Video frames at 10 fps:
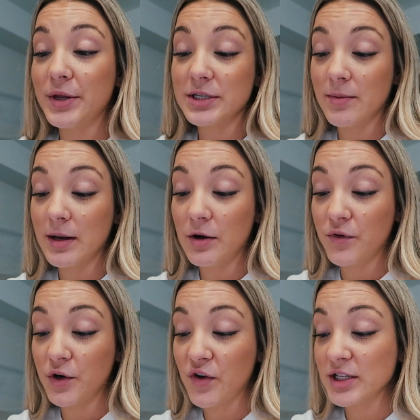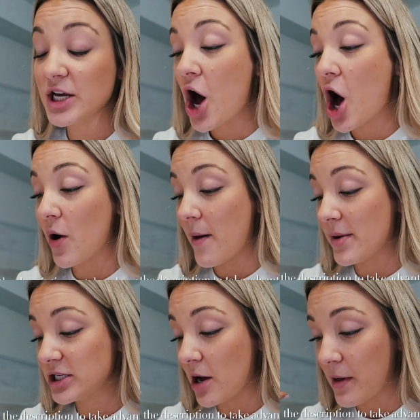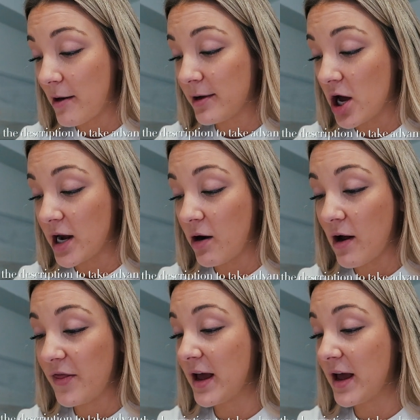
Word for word: this could be good for your friends. Okay, I'm gonna stop blabbing on now. I